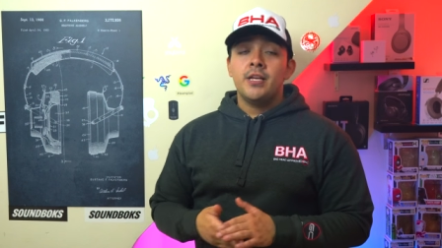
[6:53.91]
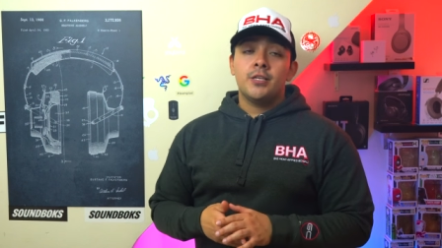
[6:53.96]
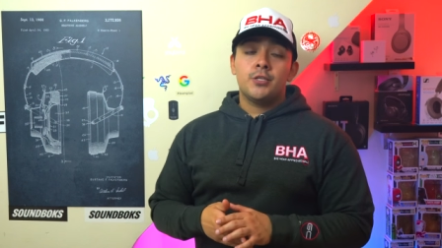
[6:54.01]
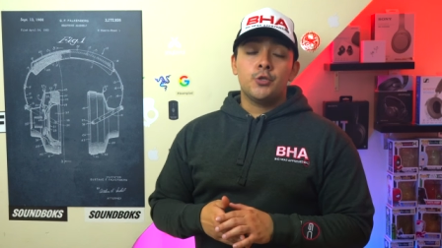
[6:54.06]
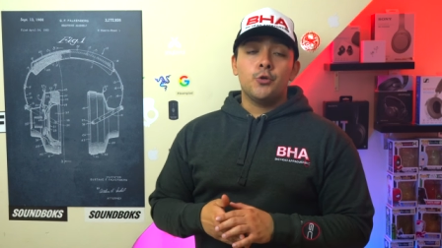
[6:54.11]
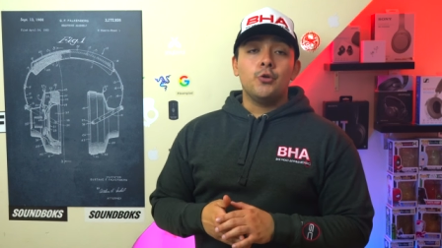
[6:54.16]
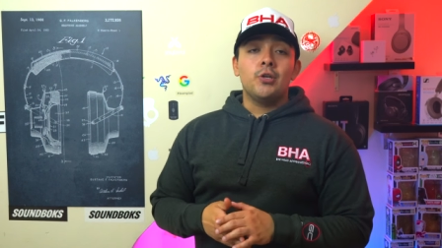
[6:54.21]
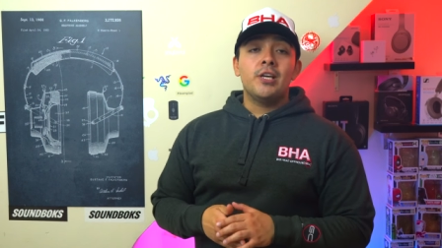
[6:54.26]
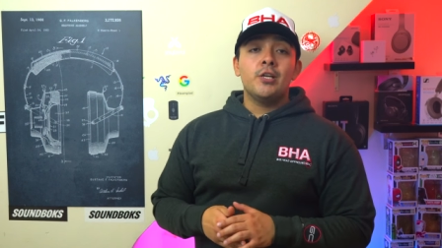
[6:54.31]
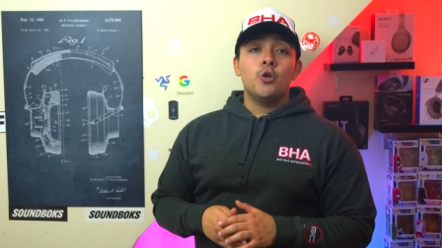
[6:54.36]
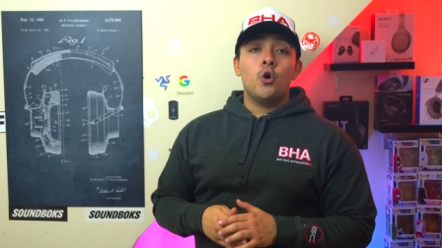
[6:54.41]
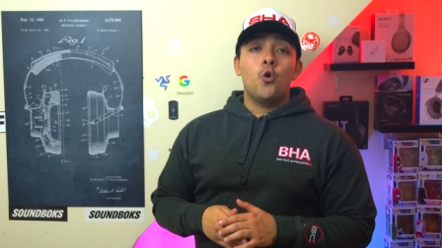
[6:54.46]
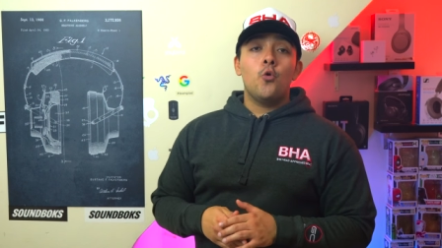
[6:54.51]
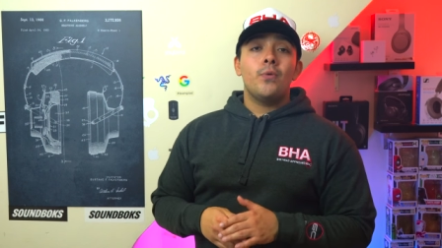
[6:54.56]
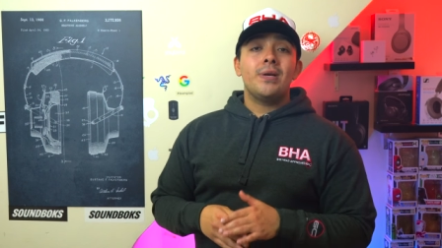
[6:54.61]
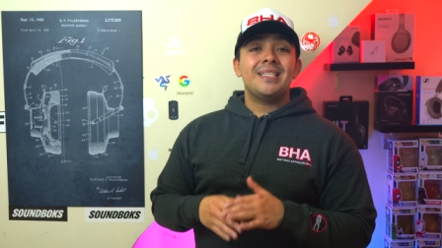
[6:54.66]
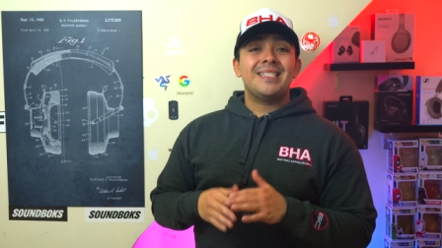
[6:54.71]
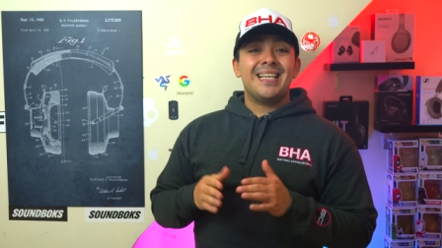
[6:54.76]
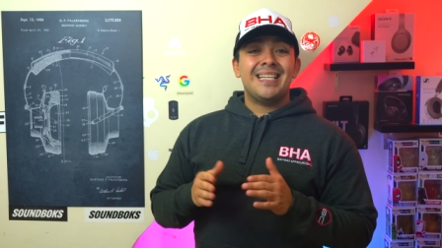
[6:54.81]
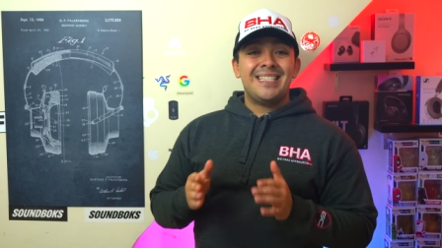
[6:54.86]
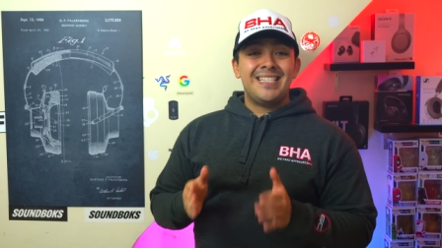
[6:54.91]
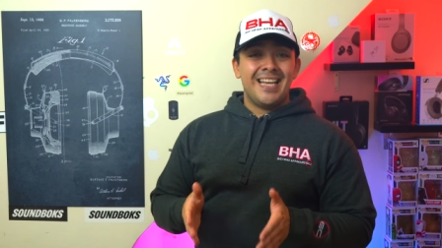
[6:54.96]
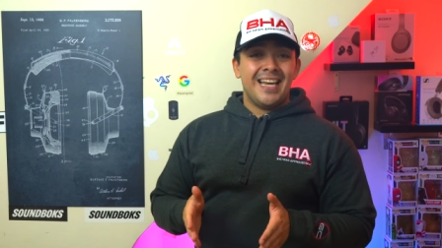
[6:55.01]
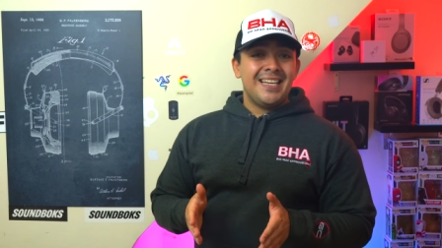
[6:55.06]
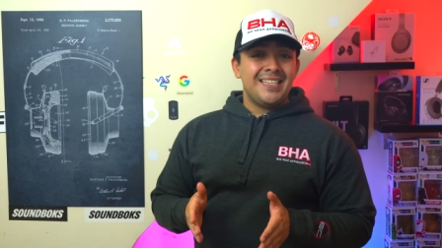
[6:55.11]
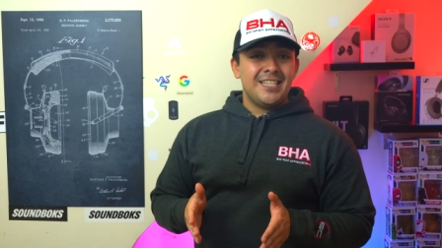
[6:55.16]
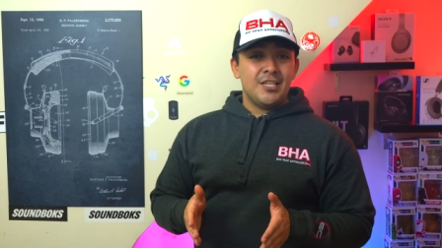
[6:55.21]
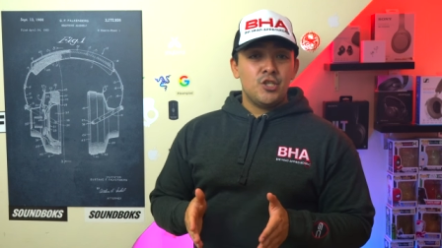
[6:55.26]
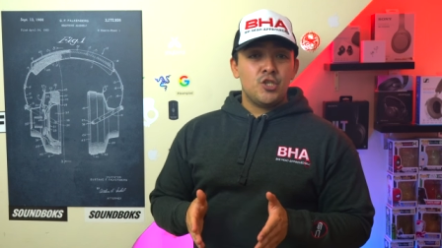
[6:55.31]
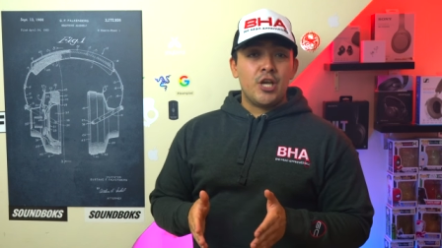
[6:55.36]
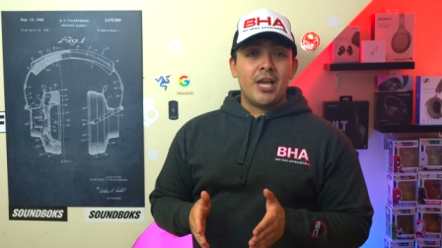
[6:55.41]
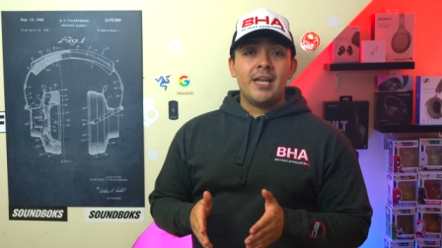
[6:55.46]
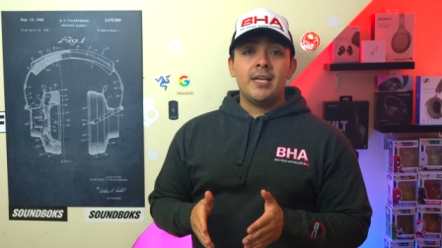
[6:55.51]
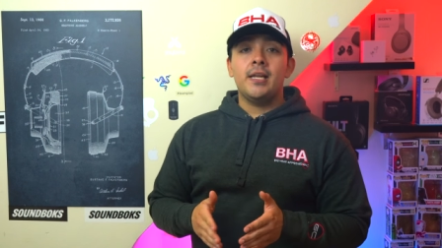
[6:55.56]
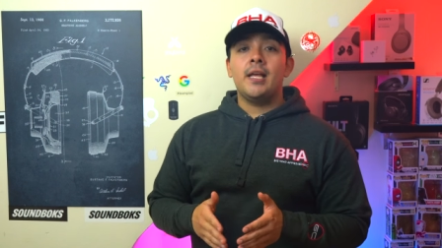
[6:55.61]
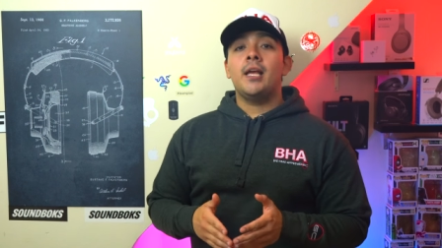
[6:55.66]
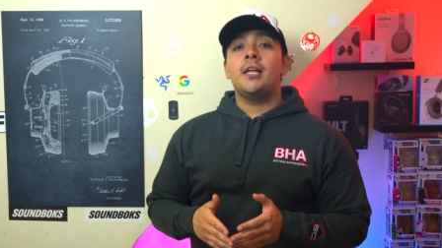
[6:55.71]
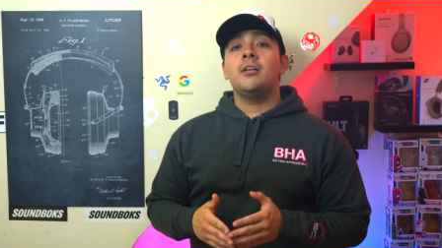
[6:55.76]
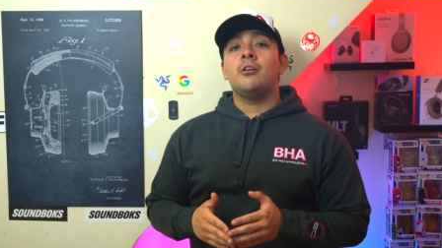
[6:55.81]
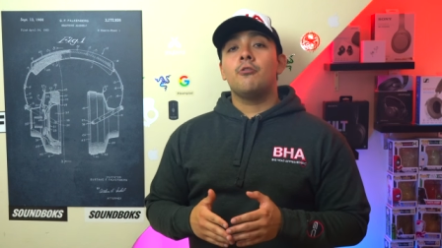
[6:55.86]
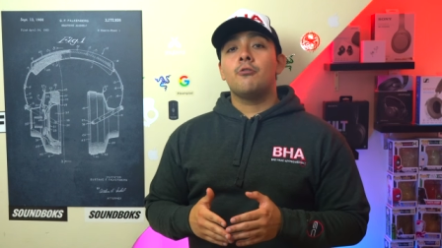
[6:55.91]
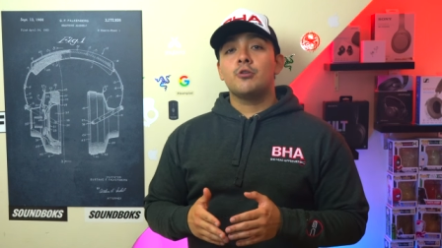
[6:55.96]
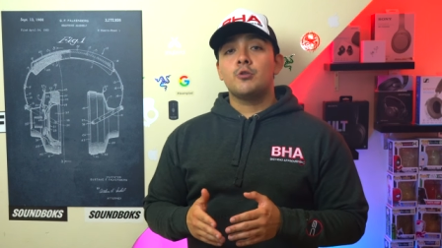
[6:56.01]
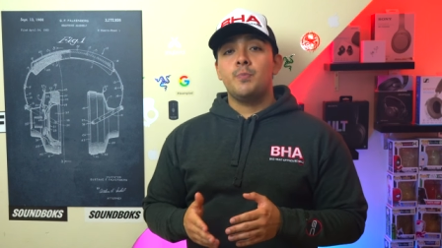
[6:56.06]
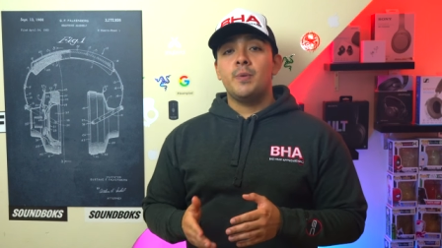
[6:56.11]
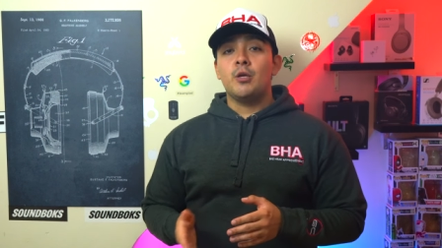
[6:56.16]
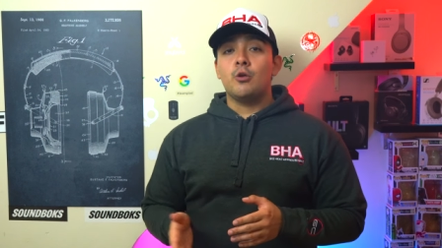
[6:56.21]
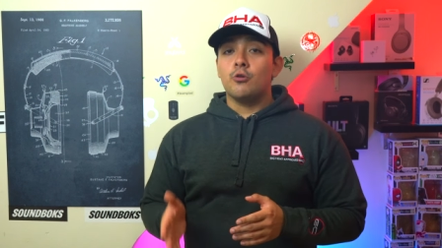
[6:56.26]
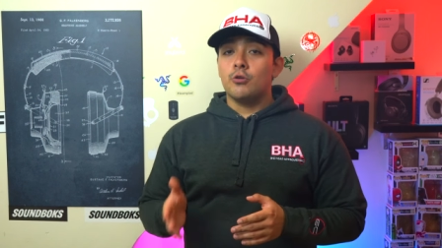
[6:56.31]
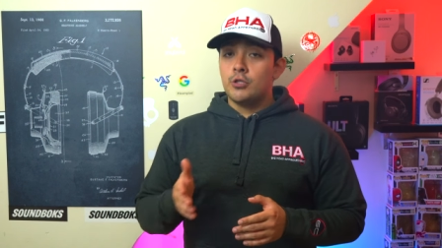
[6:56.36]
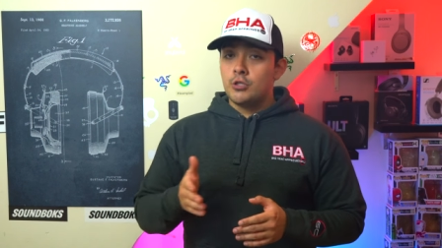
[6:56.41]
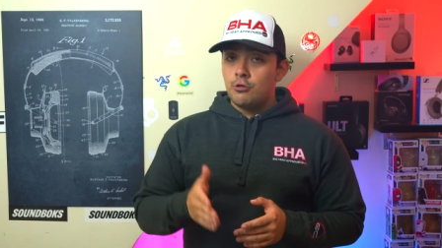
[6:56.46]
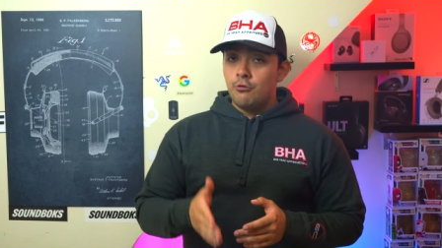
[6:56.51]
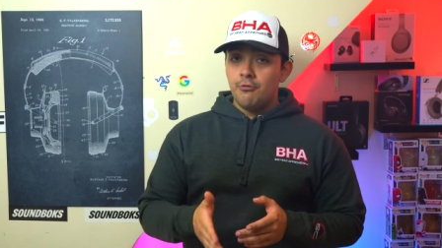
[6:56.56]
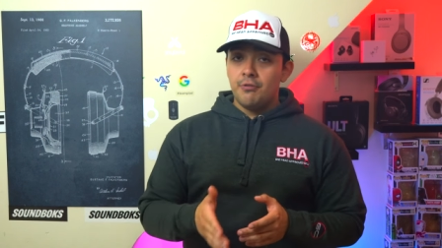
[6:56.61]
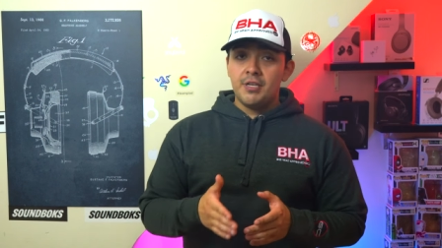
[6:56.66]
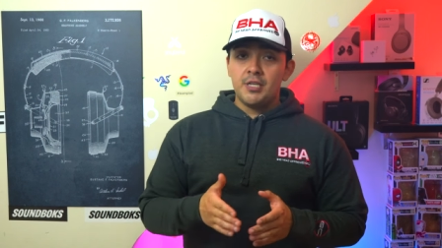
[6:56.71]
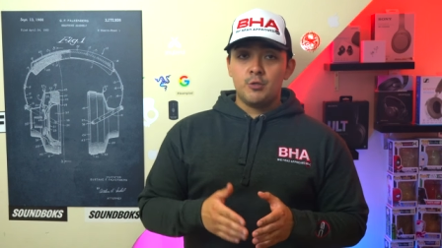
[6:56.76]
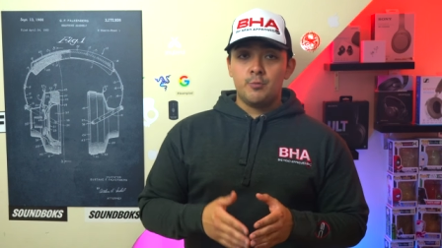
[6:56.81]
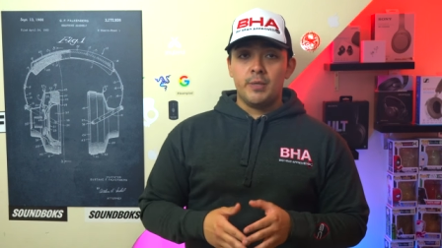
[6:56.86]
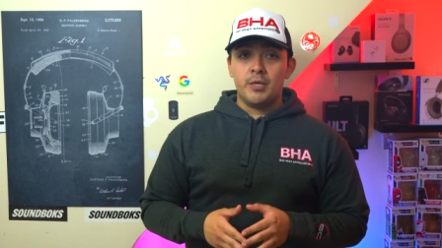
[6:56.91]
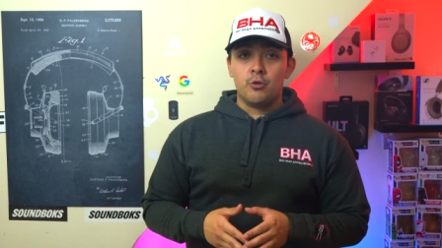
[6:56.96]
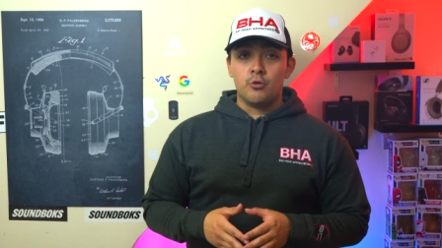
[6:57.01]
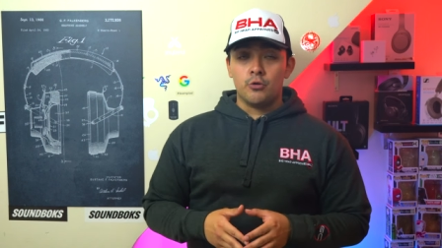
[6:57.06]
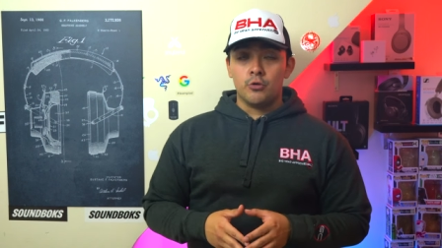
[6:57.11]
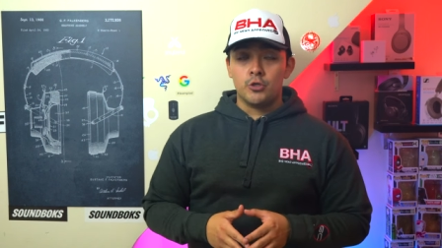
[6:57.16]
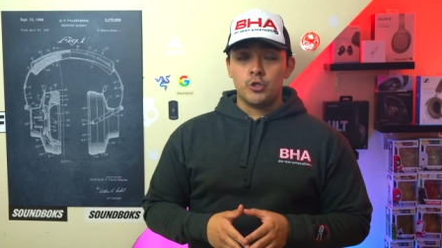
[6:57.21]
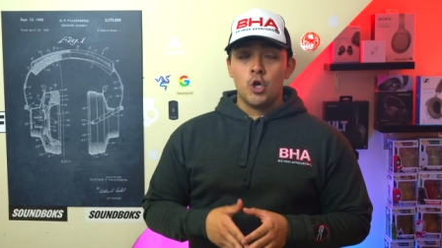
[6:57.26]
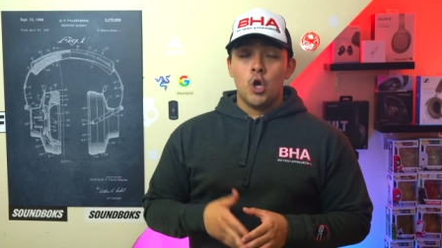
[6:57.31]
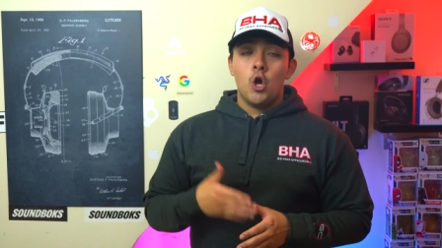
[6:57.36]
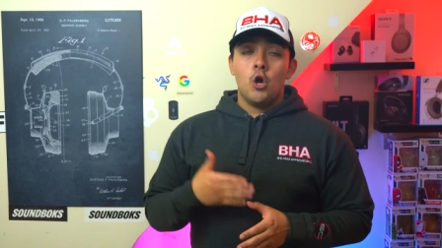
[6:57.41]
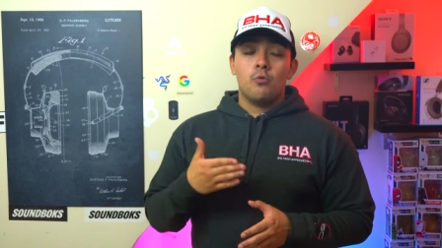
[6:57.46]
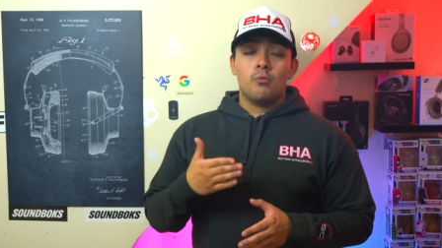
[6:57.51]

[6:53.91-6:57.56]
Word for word: so you can always daisy chain any other speaker to these speakers,